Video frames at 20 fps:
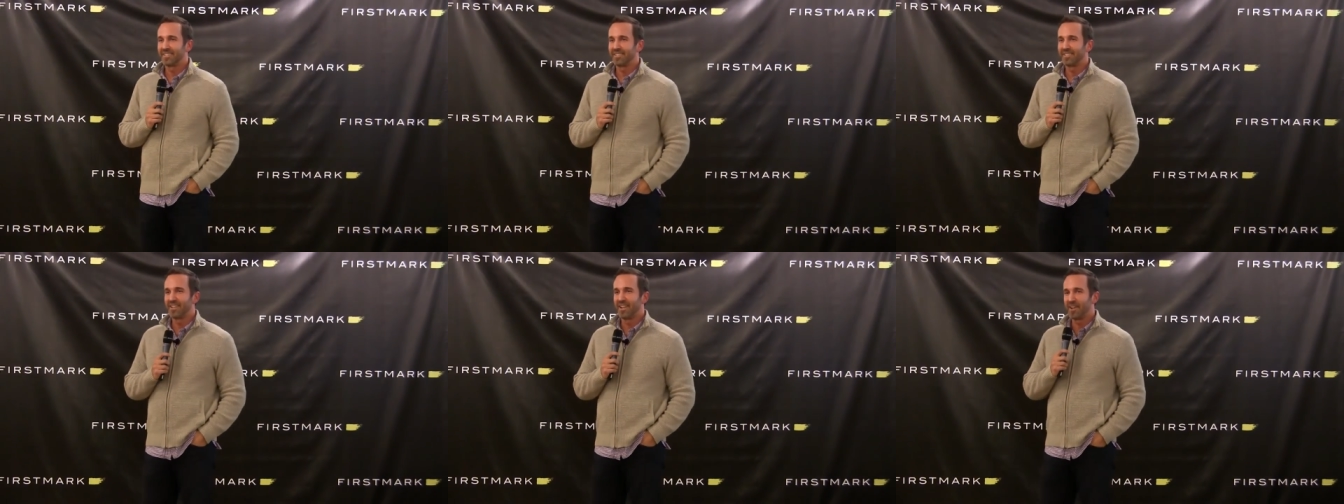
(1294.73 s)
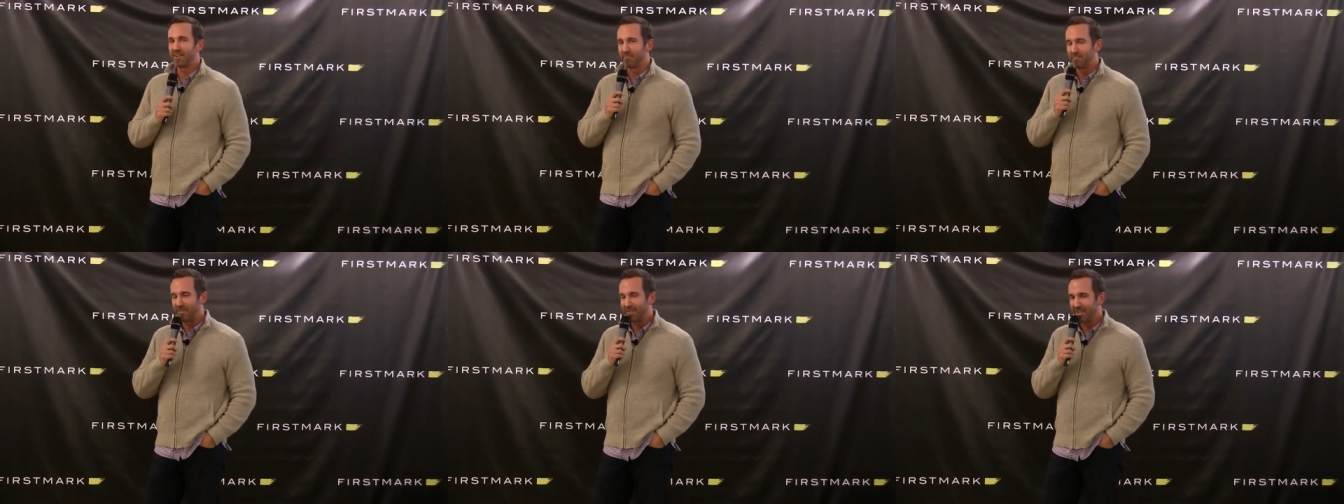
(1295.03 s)

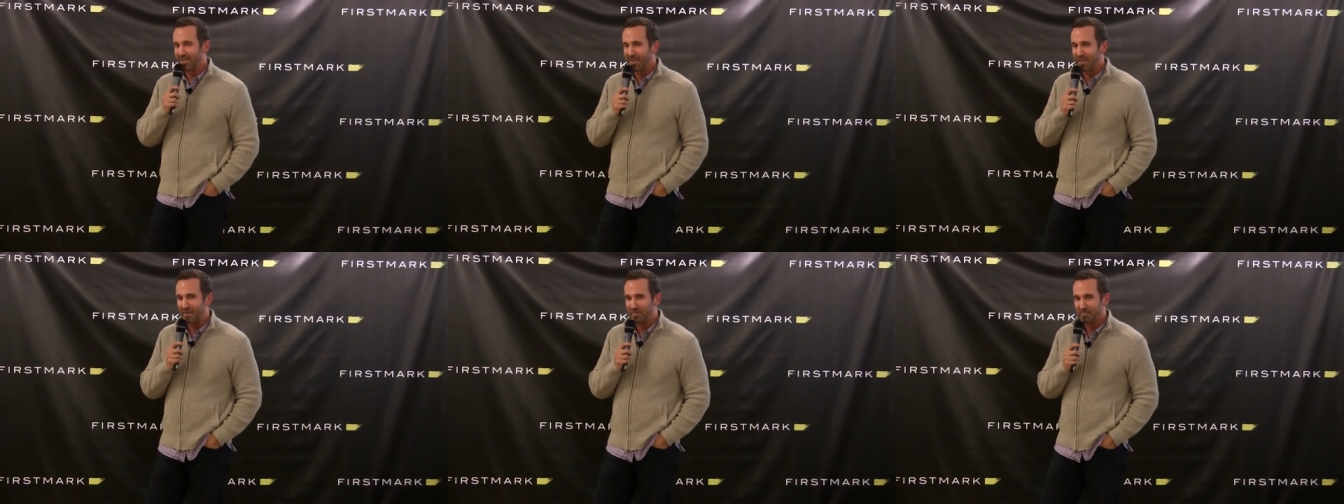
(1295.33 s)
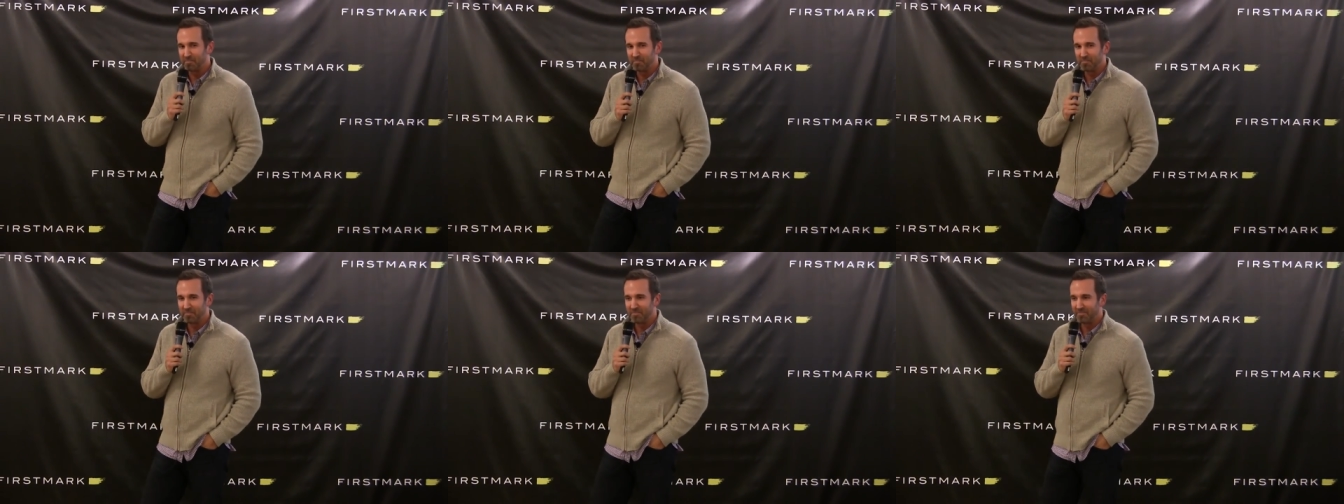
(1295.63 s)
Yeah.
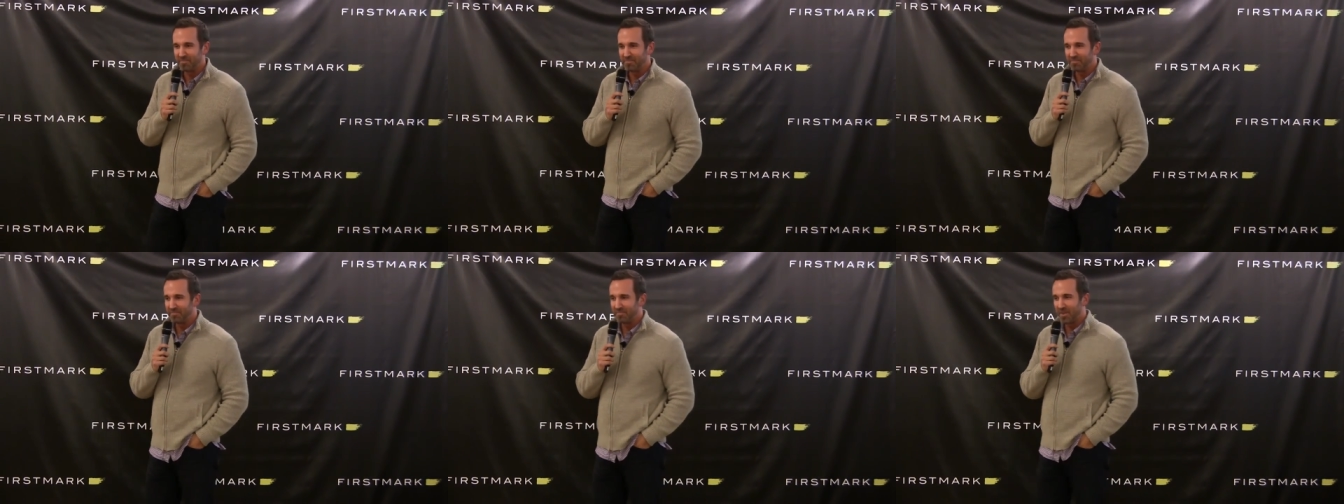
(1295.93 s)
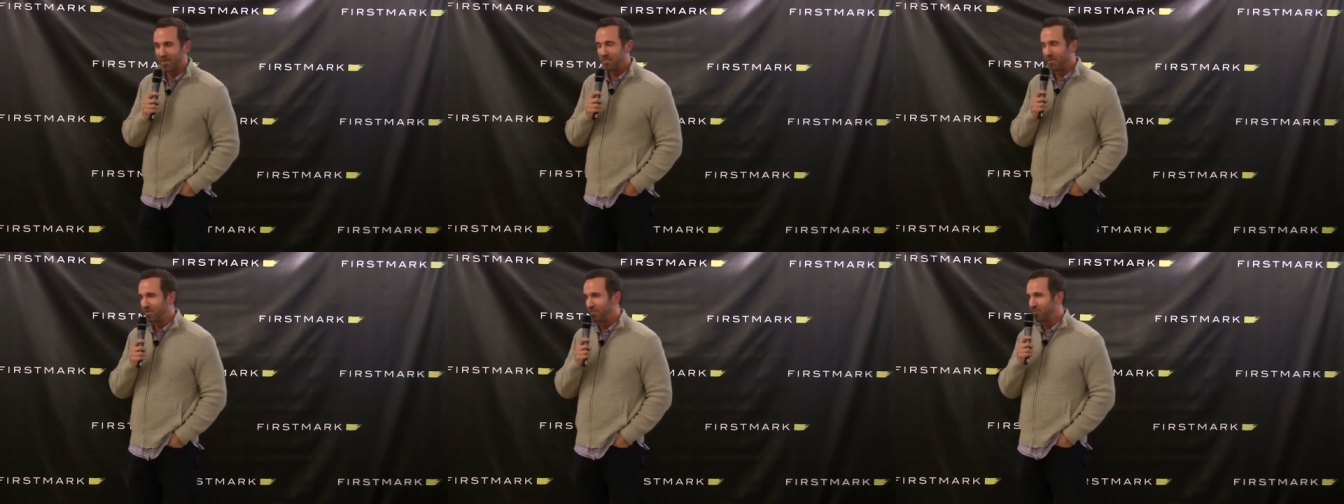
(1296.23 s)
Um,
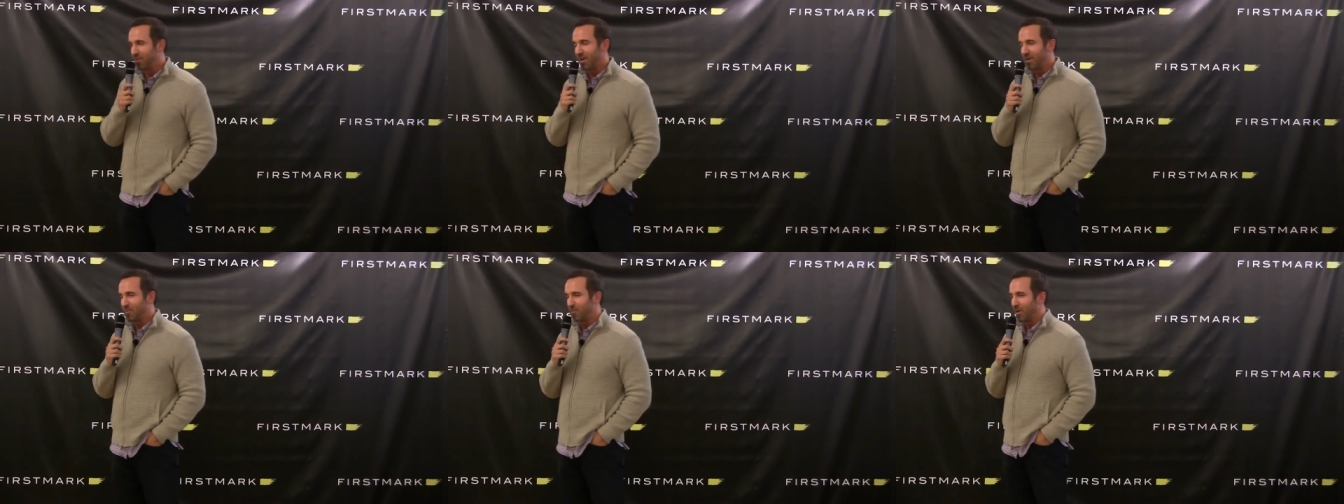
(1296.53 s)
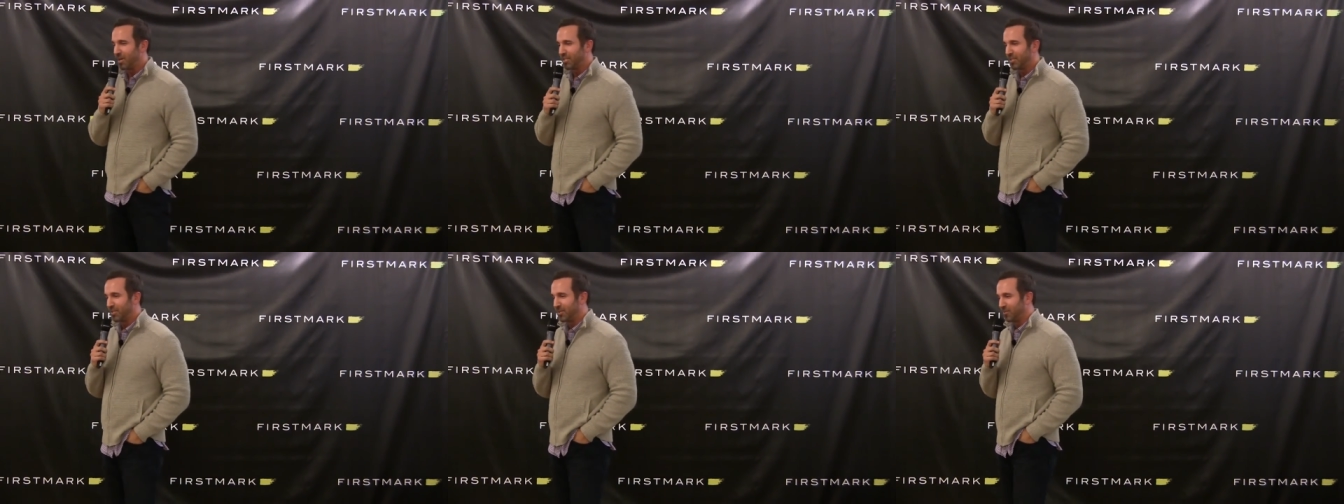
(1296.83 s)
I mean, great
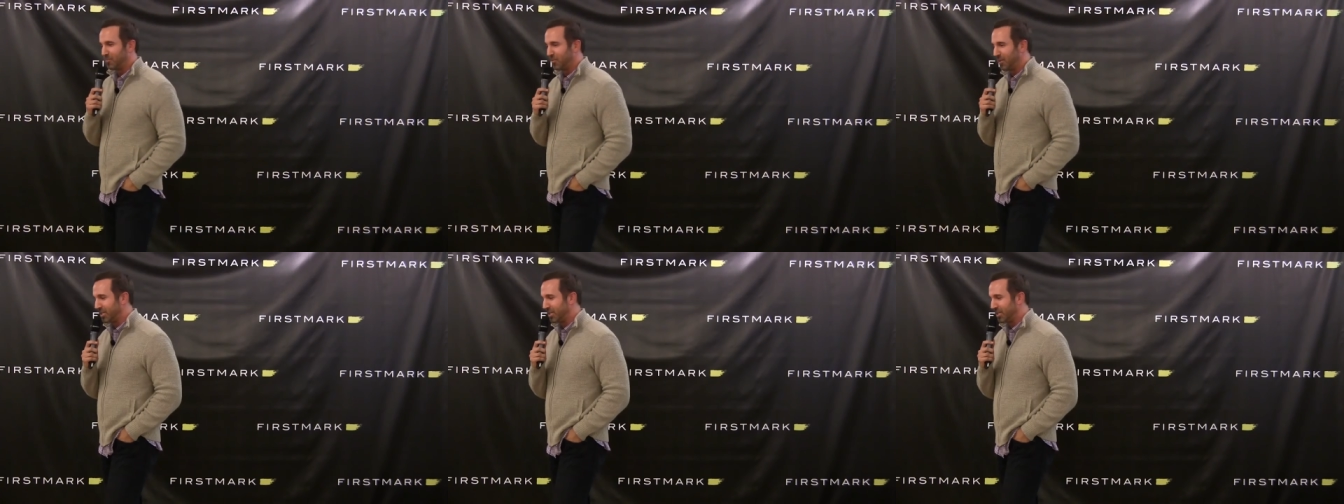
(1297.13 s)
question.